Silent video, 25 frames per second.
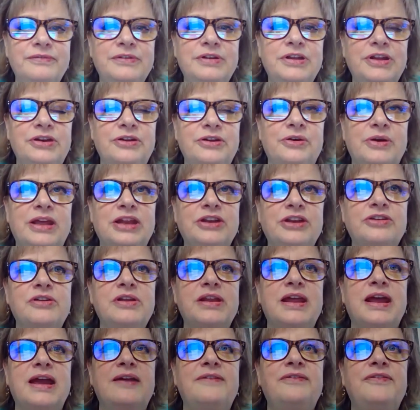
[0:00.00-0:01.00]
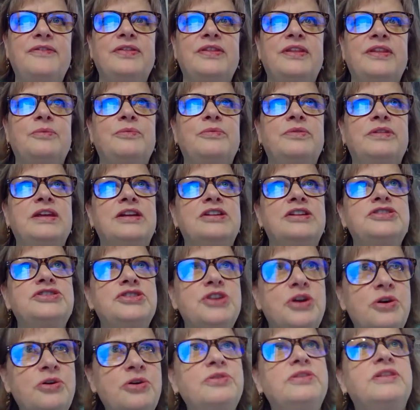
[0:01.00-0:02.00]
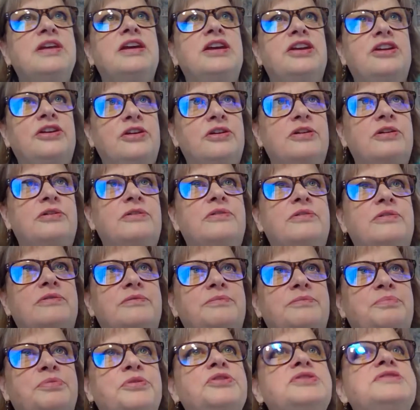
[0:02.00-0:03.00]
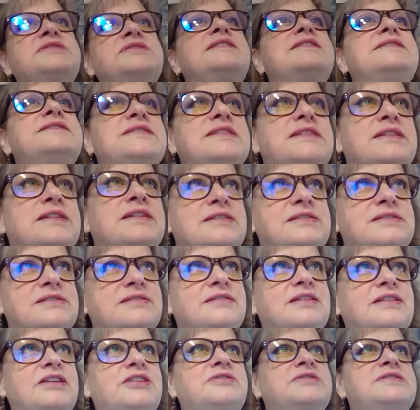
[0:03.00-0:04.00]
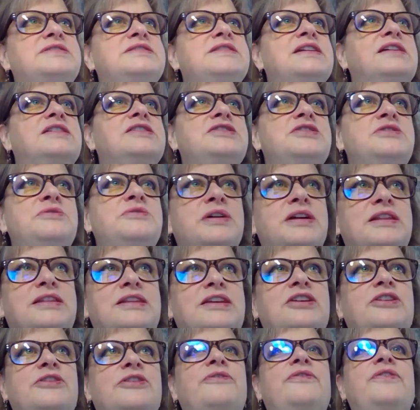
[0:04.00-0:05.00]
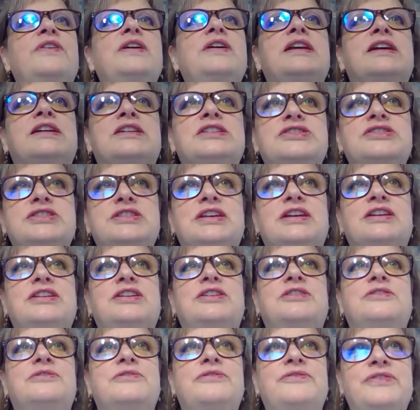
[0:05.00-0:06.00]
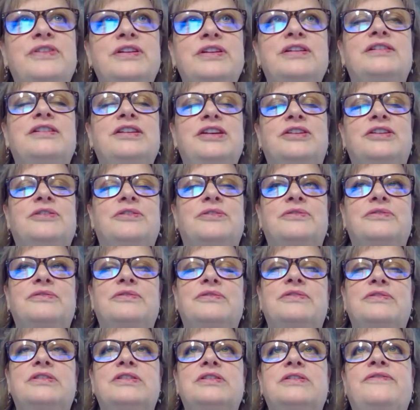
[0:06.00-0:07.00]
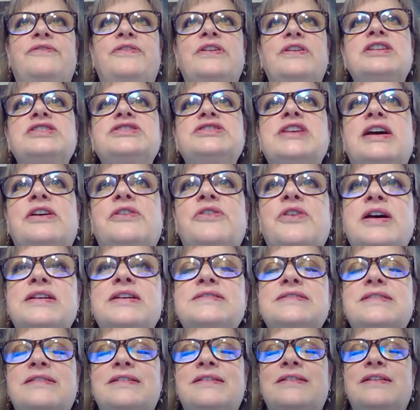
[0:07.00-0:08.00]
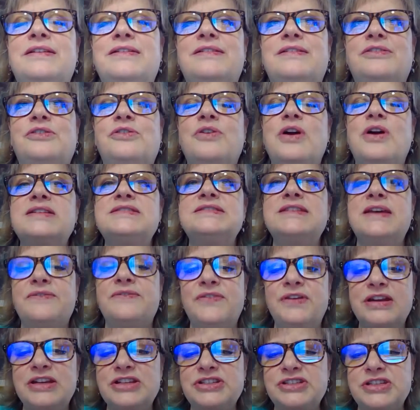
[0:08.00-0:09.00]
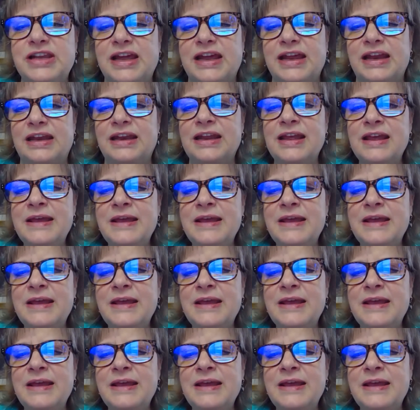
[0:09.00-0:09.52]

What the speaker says: in your life that showed that you're persistent, that you stick to it, that you finish, that you finish that cross that finish line.